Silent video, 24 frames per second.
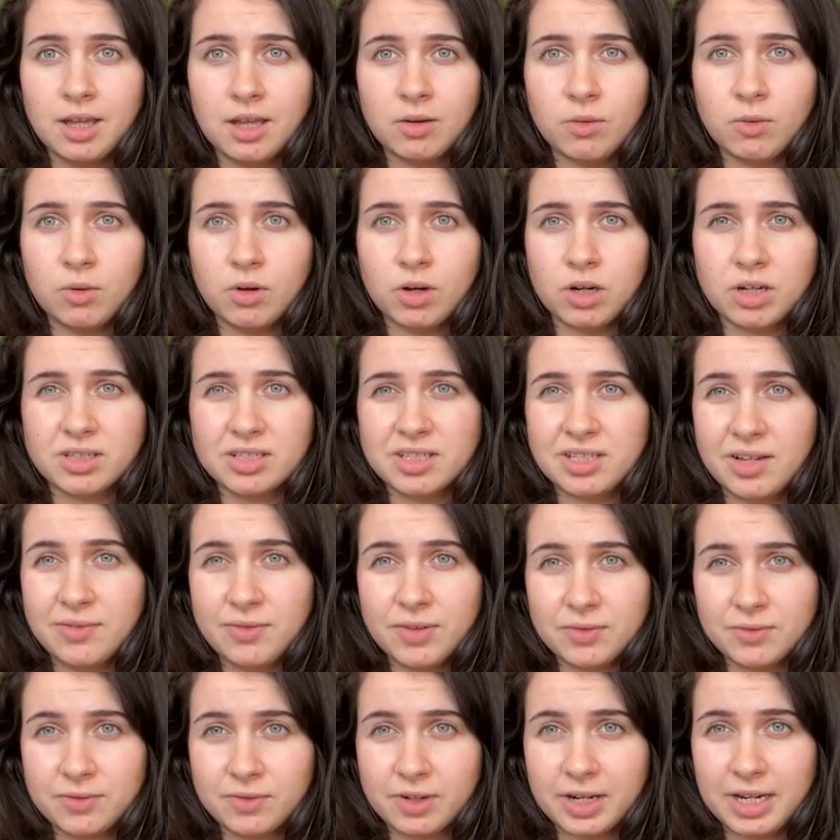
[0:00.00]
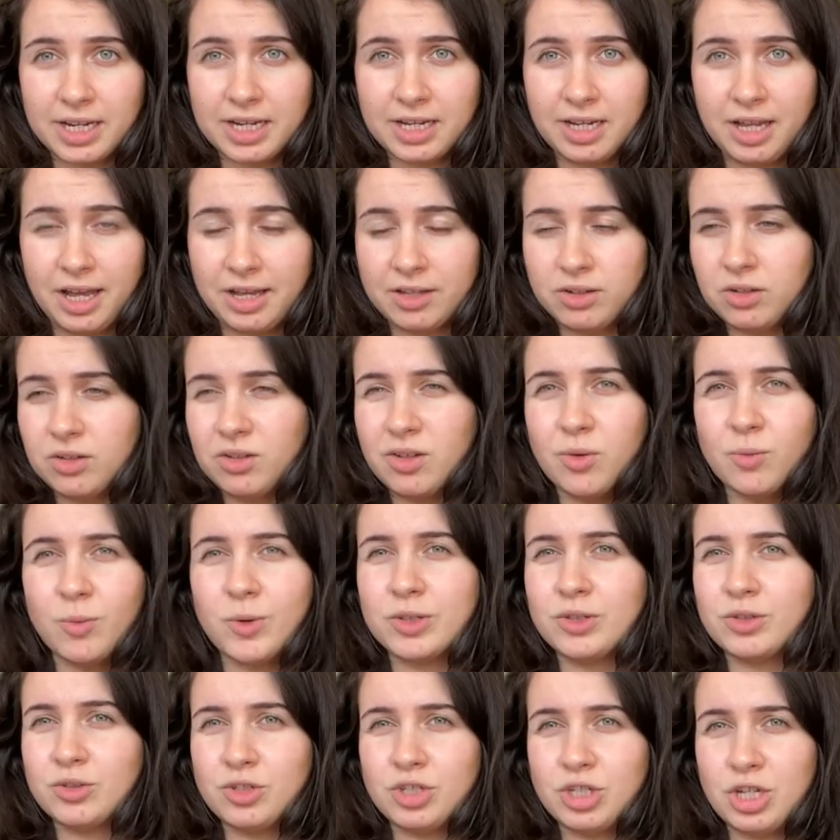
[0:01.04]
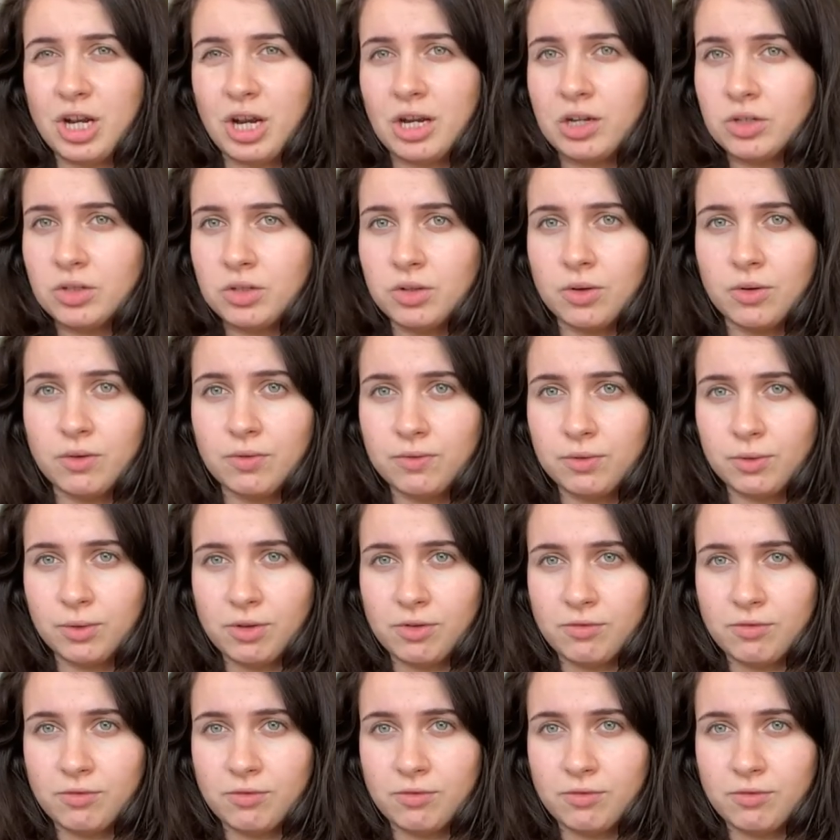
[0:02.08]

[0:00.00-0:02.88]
or seventh grade. I don't know when you change to a full